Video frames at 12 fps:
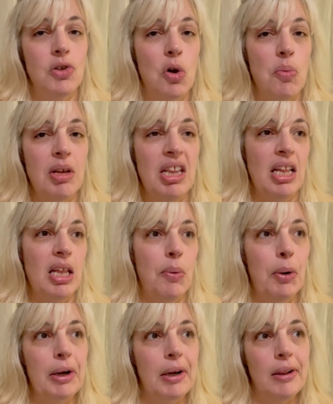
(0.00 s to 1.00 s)
hoping that they
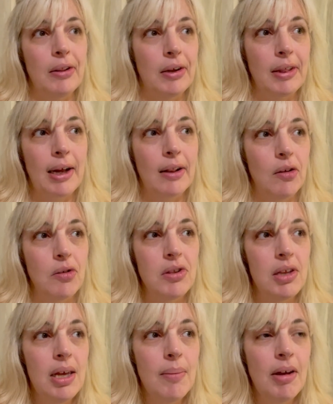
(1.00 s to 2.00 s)
weren't gonna look that
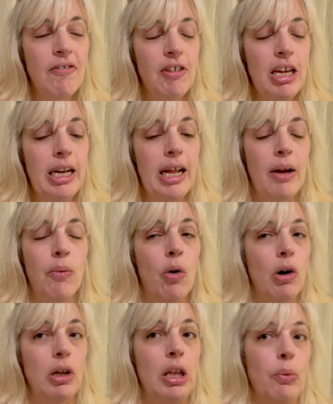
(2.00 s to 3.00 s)
closely at my feet, and
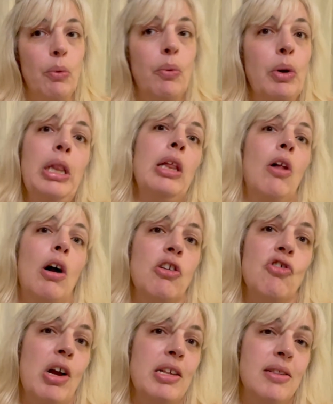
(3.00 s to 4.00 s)
wore a really long
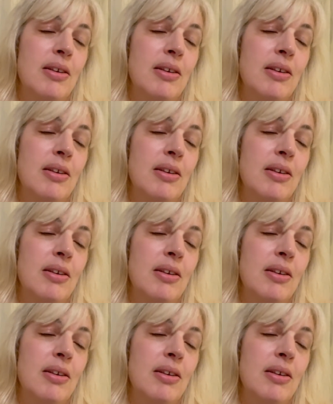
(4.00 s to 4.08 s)
dress.